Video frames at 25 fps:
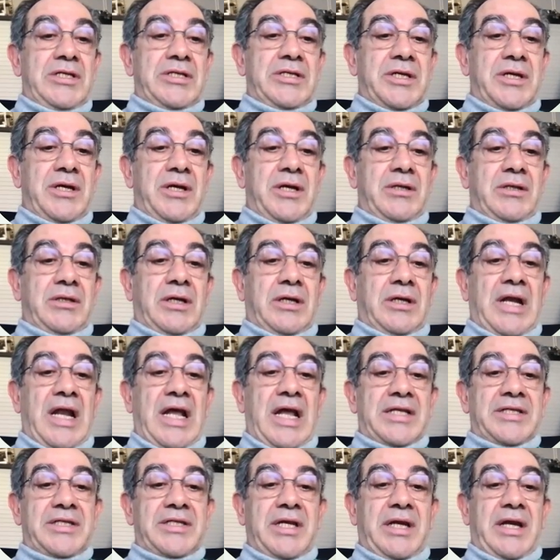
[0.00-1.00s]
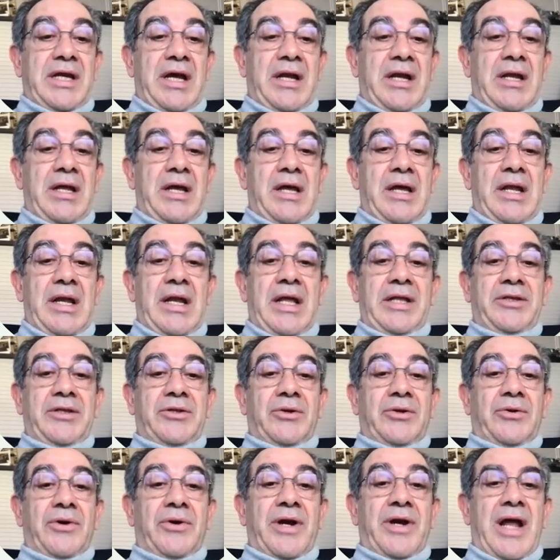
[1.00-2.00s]
is the classical
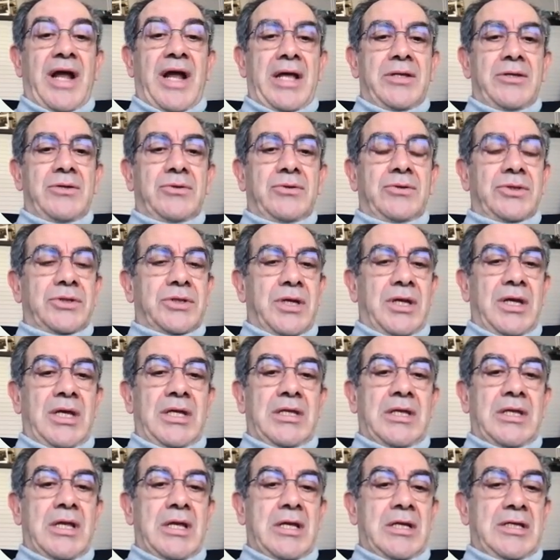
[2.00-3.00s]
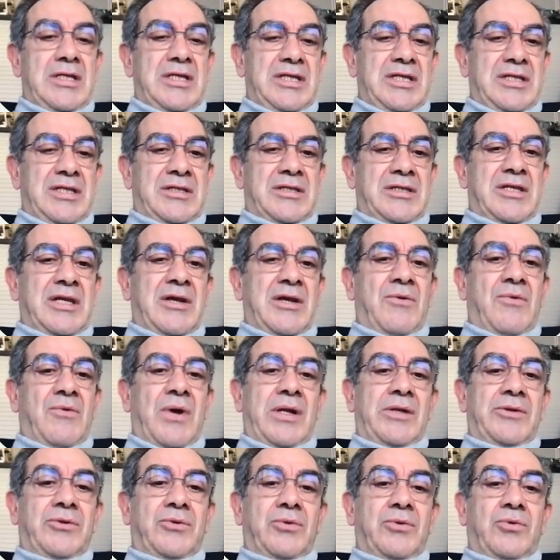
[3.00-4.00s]
electron radius, and is
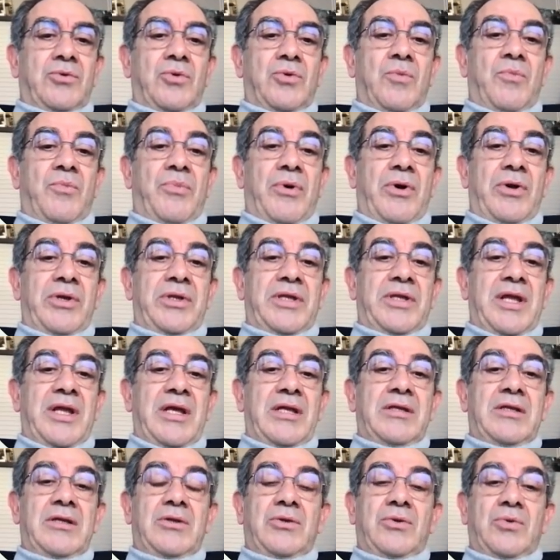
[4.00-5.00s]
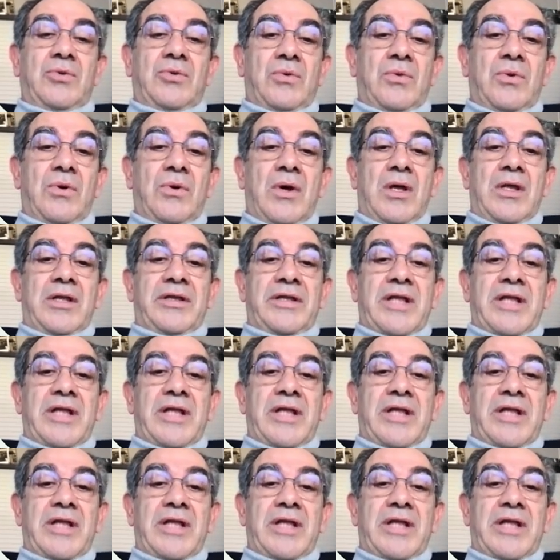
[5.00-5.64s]
equal to 2.82